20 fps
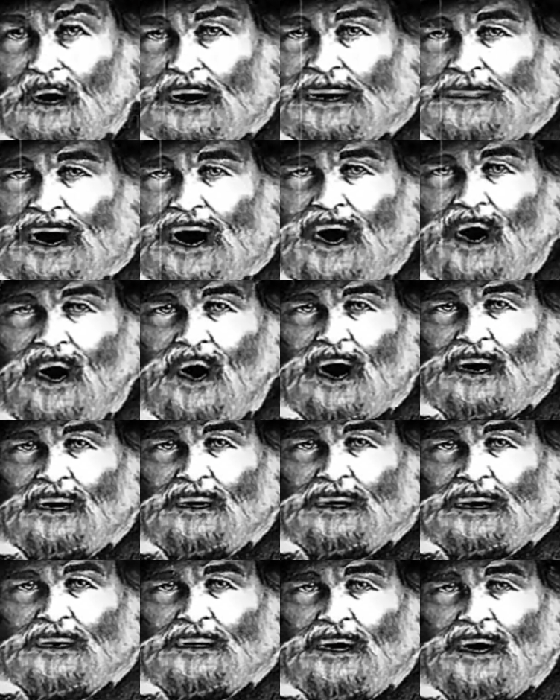the
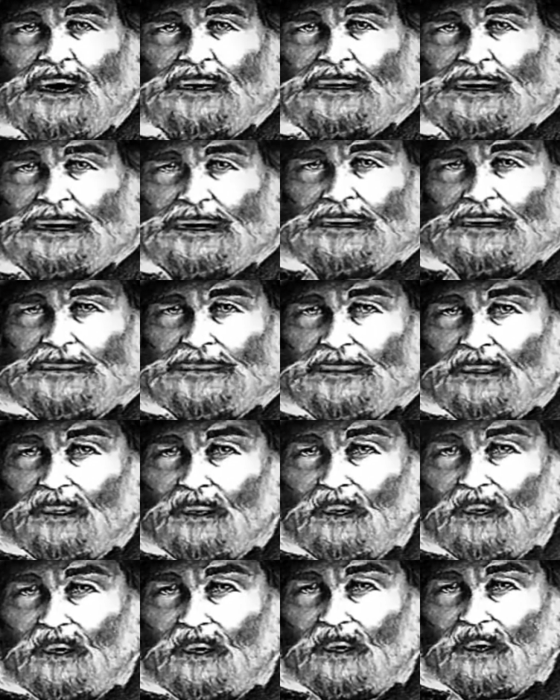whole referring,
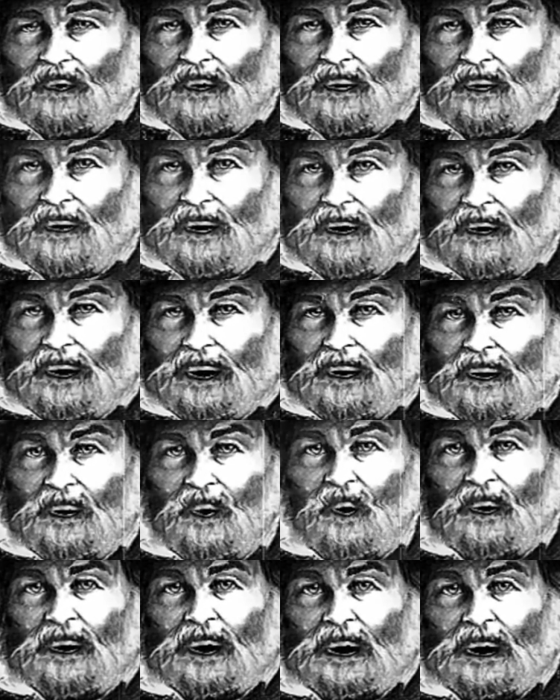yet
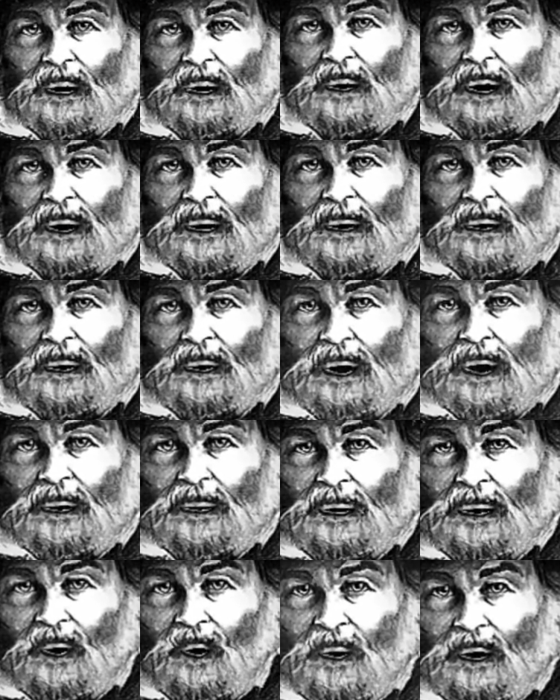each distinct
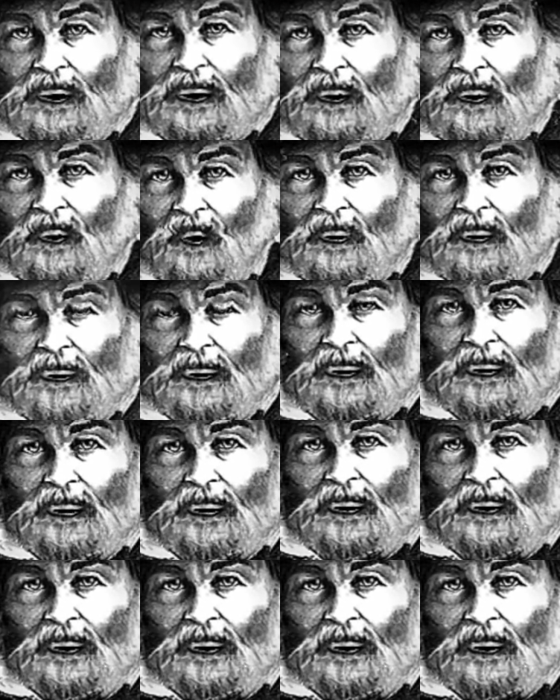and in its place.